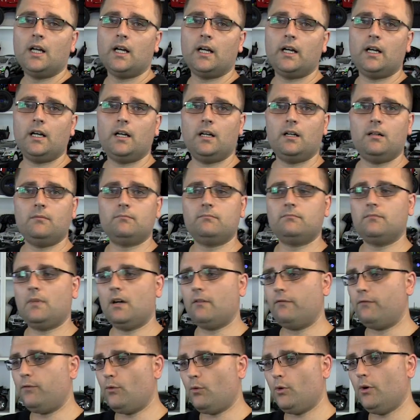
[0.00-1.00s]
Um,
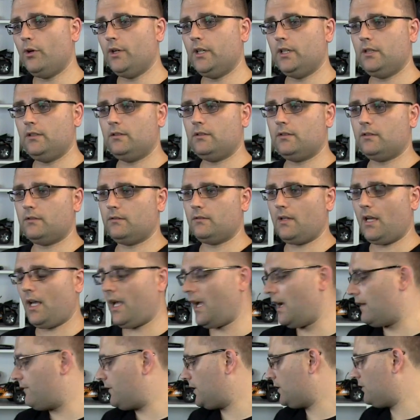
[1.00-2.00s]
avoid
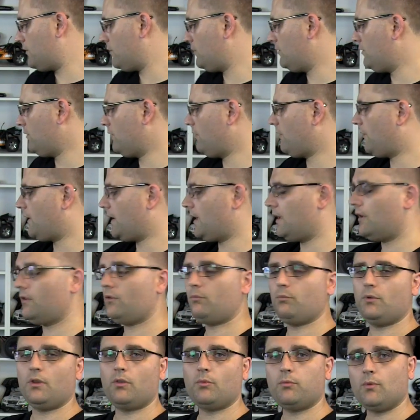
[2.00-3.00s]
having to do
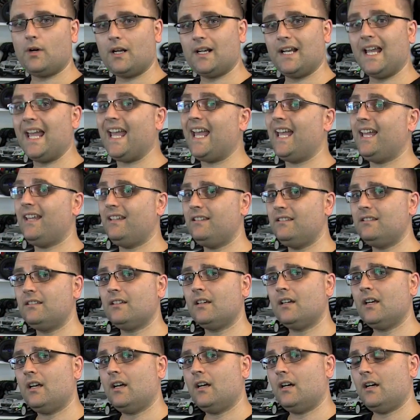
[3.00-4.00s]
things with one hand